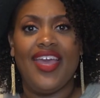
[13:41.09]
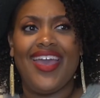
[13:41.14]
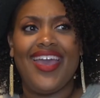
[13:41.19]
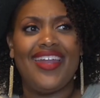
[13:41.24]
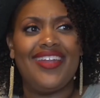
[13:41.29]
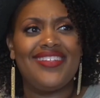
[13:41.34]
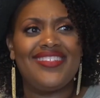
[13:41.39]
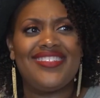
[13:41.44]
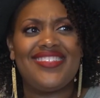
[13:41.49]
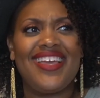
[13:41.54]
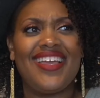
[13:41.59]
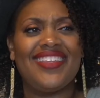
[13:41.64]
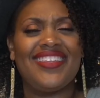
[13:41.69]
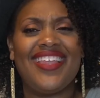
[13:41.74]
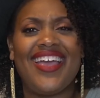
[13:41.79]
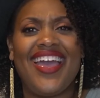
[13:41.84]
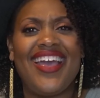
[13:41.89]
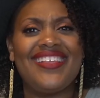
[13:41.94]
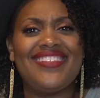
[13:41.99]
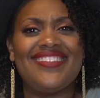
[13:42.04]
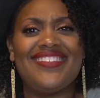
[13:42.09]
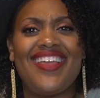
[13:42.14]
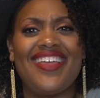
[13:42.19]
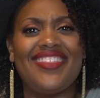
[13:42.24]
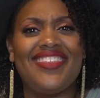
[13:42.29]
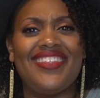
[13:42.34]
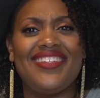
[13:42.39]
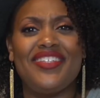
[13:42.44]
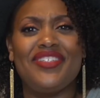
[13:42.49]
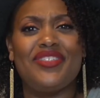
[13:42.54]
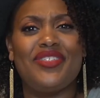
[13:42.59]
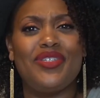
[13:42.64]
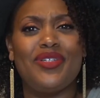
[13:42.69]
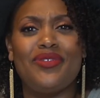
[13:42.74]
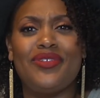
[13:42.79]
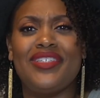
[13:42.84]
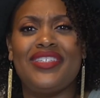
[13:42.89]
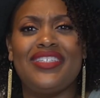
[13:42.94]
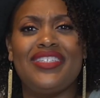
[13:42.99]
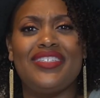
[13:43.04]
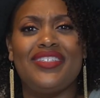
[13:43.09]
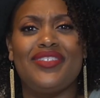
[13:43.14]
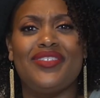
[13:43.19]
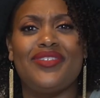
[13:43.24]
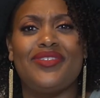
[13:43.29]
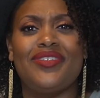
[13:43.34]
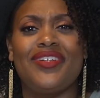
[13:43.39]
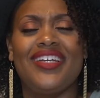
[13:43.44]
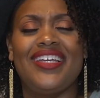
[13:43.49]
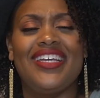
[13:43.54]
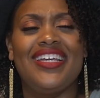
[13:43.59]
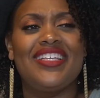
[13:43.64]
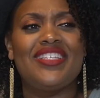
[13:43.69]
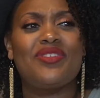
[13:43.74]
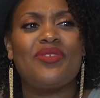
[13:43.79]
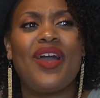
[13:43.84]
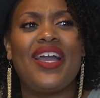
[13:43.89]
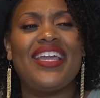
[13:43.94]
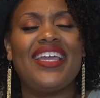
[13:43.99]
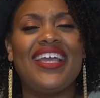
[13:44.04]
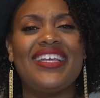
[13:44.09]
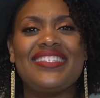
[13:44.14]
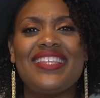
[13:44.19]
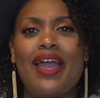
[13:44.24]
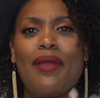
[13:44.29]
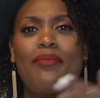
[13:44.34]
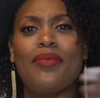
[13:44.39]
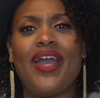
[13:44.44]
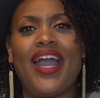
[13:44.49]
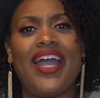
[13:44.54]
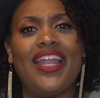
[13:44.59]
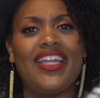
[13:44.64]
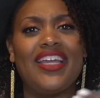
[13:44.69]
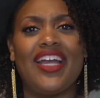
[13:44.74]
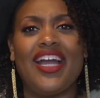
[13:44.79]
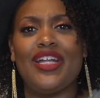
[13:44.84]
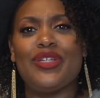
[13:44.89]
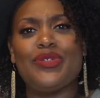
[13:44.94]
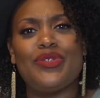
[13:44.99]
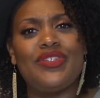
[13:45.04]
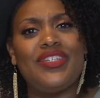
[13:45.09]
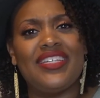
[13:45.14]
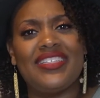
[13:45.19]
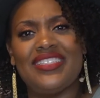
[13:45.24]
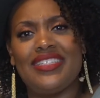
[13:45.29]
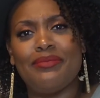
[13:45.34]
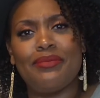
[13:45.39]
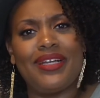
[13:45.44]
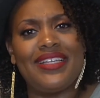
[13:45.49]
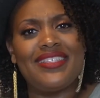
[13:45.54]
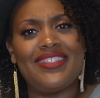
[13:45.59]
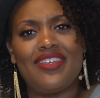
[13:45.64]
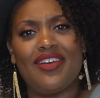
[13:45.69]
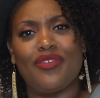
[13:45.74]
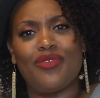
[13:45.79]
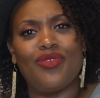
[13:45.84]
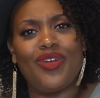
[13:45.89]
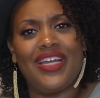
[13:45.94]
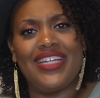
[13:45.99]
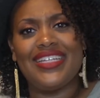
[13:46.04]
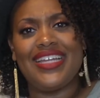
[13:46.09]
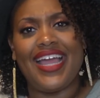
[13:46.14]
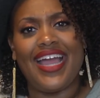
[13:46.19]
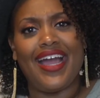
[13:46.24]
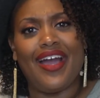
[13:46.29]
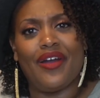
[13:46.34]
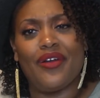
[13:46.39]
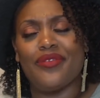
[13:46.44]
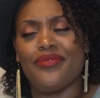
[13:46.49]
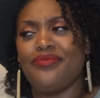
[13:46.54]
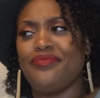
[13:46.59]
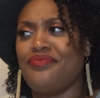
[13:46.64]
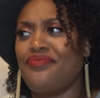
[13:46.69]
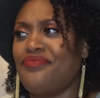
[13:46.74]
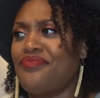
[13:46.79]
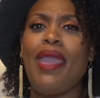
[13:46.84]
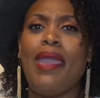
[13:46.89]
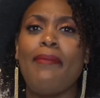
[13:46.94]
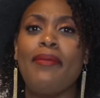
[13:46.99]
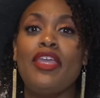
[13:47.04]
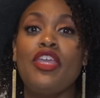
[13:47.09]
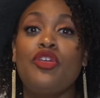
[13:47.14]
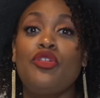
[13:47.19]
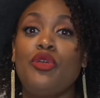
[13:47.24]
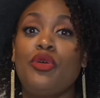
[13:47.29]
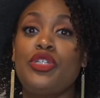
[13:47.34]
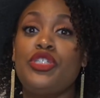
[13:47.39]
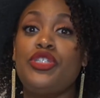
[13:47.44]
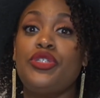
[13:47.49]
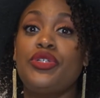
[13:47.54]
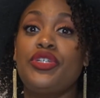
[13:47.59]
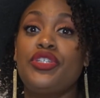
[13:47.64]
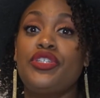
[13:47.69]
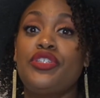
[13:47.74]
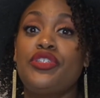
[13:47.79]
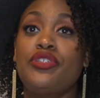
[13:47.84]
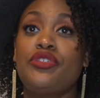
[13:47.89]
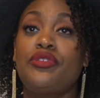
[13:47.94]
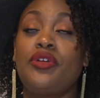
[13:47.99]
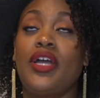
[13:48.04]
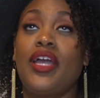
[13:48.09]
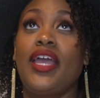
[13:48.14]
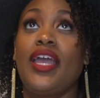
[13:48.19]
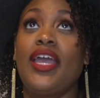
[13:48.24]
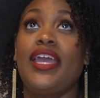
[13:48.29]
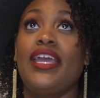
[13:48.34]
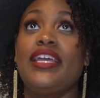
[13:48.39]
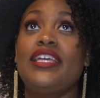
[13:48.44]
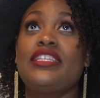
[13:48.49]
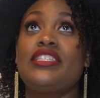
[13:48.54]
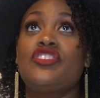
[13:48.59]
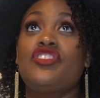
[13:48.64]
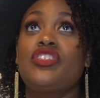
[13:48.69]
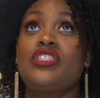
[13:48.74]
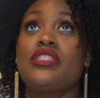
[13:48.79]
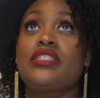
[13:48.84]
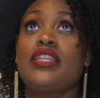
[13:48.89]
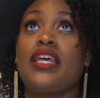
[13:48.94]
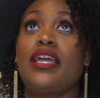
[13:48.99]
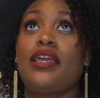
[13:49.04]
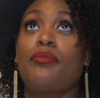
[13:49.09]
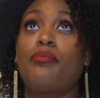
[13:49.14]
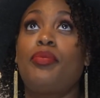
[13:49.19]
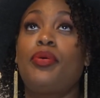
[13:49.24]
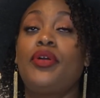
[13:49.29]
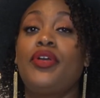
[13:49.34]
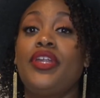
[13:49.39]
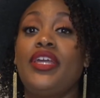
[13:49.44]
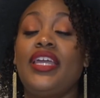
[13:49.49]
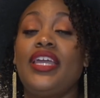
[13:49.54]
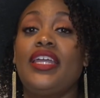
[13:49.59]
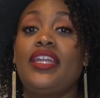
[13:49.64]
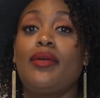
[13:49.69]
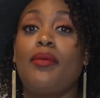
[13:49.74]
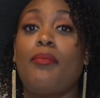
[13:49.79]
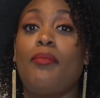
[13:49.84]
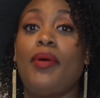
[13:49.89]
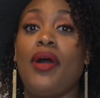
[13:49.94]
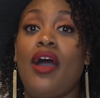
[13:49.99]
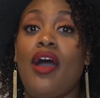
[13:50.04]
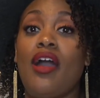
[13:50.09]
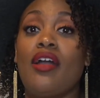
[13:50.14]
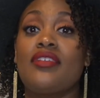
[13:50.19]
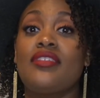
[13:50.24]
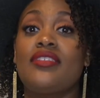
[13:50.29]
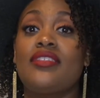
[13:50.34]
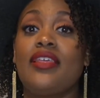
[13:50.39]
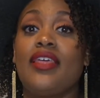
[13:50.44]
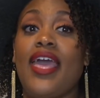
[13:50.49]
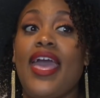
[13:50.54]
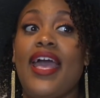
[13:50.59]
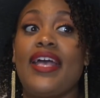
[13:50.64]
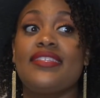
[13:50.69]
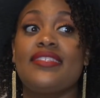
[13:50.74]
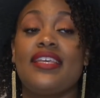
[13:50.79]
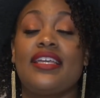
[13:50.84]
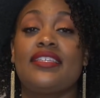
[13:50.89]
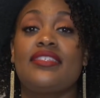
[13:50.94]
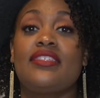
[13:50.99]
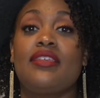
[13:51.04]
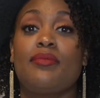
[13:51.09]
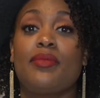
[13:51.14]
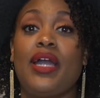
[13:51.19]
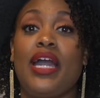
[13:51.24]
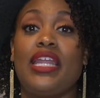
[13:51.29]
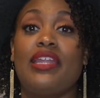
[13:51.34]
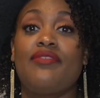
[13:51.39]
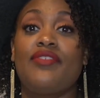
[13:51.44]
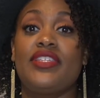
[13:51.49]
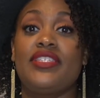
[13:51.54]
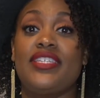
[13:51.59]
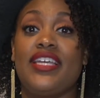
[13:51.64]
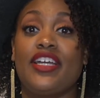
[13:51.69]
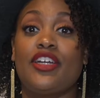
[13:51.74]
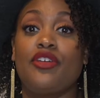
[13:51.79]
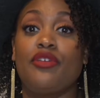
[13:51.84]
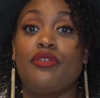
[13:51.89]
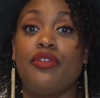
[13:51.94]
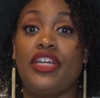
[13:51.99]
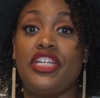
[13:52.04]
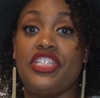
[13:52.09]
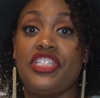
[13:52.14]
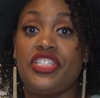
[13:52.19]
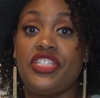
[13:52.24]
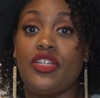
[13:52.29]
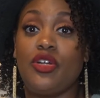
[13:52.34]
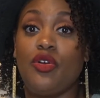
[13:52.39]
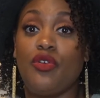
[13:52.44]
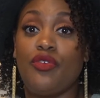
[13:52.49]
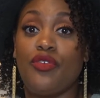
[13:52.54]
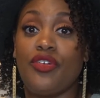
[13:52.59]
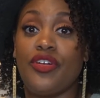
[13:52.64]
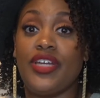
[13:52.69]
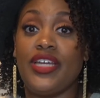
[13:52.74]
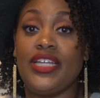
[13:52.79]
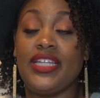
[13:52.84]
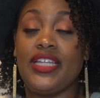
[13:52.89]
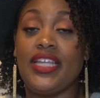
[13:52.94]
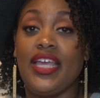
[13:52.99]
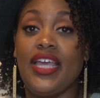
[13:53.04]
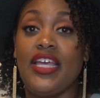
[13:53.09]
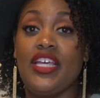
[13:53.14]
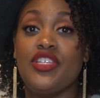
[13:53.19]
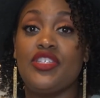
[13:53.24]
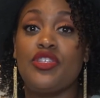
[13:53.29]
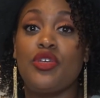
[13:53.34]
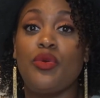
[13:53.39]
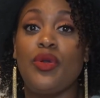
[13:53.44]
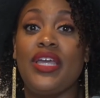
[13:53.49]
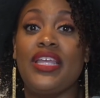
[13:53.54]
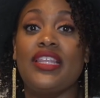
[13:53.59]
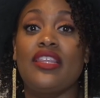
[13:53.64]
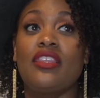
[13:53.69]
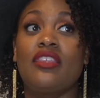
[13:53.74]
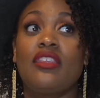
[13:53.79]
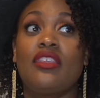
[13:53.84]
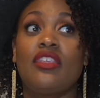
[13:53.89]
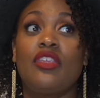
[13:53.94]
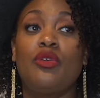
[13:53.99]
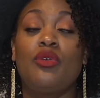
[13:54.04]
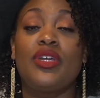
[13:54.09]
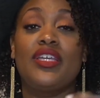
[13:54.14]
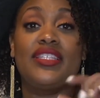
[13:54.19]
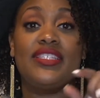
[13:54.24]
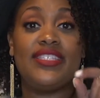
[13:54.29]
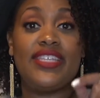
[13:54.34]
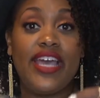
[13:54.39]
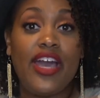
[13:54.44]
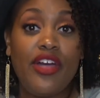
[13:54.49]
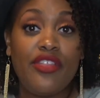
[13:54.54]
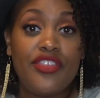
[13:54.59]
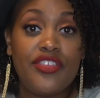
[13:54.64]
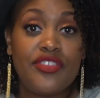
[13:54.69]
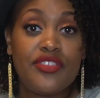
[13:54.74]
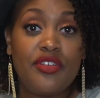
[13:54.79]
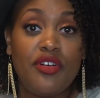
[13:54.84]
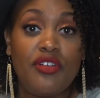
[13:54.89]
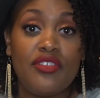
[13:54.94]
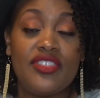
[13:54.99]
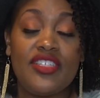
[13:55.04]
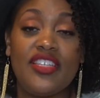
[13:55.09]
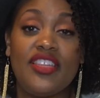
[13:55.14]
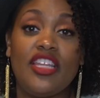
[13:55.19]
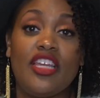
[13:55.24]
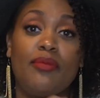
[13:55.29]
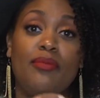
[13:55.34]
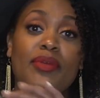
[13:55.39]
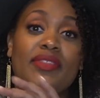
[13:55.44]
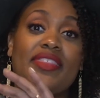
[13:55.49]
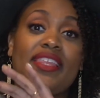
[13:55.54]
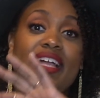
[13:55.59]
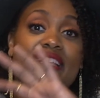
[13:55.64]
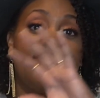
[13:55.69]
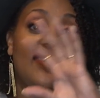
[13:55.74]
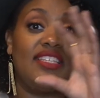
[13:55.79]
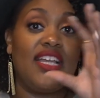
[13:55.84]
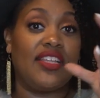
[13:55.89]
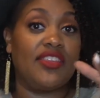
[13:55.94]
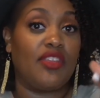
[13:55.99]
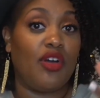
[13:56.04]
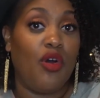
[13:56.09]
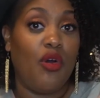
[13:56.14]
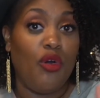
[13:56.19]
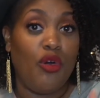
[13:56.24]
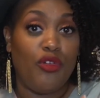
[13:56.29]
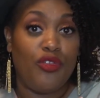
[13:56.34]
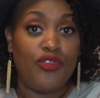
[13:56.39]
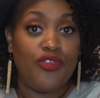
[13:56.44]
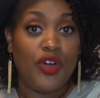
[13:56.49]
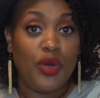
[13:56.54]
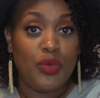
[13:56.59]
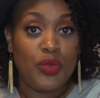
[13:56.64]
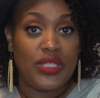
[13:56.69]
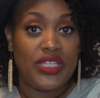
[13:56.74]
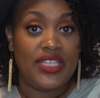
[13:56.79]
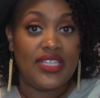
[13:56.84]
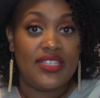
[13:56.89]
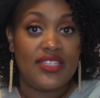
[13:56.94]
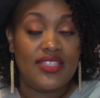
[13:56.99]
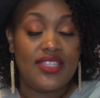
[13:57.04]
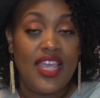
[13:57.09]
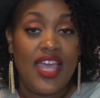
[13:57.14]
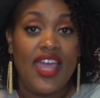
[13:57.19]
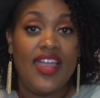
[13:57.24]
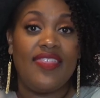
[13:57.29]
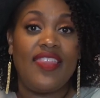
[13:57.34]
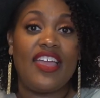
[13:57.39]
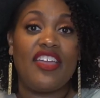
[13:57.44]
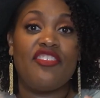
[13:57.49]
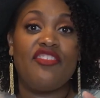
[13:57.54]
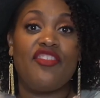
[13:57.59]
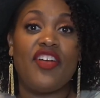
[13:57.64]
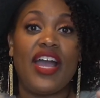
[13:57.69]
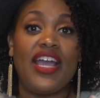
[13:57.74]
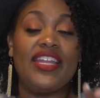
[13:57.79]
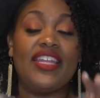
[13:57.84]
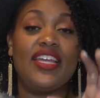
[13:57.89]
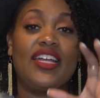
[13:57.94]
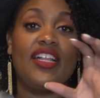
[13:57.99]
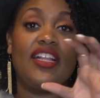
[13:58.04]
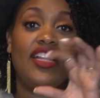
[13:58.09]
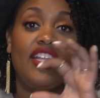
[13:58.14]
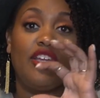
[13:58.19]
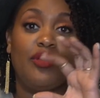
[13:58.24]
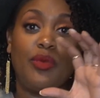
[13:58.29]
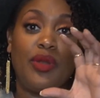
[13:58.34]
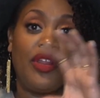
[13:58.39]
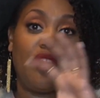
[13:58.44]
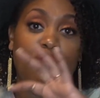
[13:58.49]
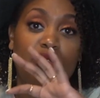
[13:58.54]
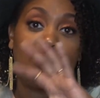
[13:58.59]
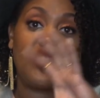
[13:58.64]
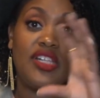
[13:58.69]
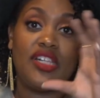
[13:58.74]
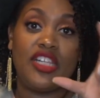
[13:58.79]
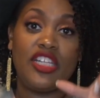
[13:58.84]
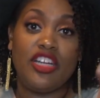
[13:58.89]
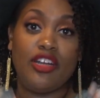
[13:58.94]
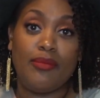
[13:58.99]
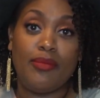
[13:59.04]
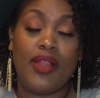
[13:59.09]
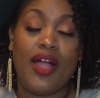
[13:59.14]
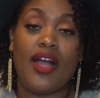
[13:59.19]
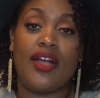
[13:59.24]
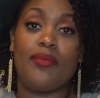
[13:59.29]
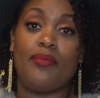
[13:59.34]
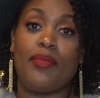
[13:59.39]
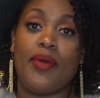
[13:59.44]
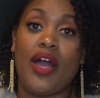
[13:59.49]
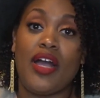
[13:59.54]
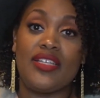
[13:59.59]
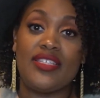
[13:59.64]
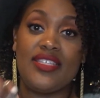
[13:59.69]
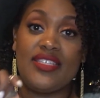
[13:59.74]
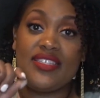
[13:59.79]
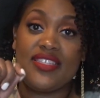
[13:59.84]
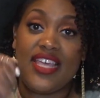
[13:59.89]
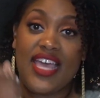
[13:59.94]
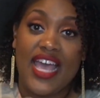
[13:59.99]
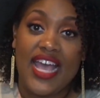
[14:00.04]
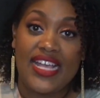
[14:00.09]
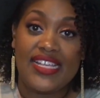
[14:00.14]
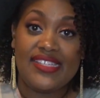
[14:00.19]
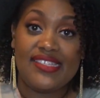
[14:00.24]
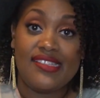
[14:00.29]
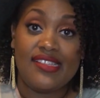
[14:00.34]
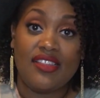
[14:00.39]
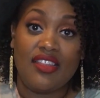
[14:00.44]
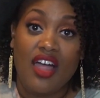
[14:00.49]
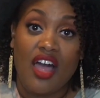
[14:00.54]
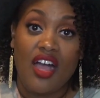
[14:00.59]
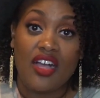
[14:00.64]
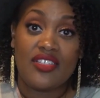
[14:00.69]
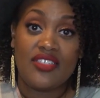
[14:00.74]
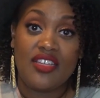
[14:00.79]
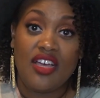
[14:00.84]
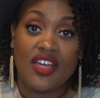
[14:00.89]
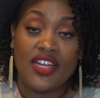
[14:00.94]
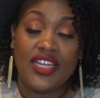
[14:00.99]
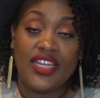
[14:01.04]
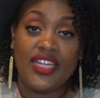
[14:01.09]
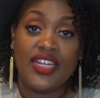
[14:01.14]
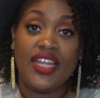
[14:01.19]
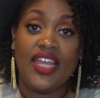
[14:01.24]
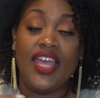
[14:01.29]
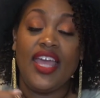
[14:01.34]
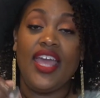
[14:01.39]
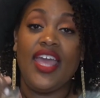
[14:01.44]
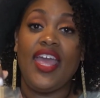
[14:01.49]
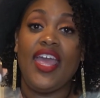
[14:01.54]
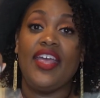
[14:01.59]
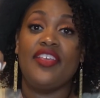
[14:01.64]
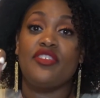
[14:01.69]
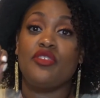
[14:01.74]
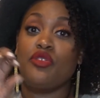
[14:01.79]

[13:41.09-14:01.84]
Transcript: And it's like, that has nothing to do with you. So I guess I'm kind of contradicting myself right now. Maybe you know what you could do is just like put it in a box that has like some kind of a decoration over it. So you can tell the skull's in there, but that's not the whole focus. Like find one of those clear blocked boxes that has the locks on it so